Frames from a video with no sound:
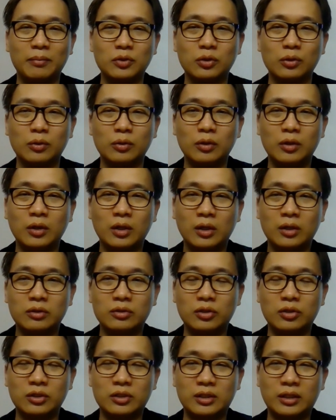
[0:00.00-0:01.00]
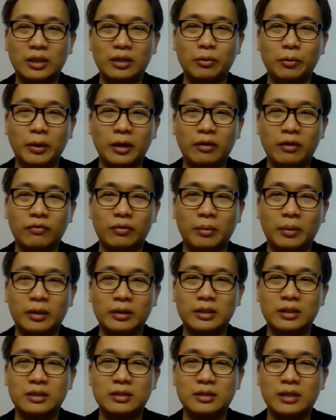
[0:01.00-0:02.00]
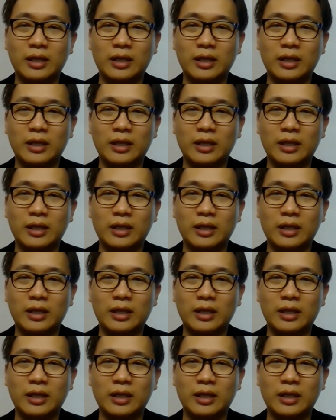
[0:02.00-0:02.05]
So just stay away from all these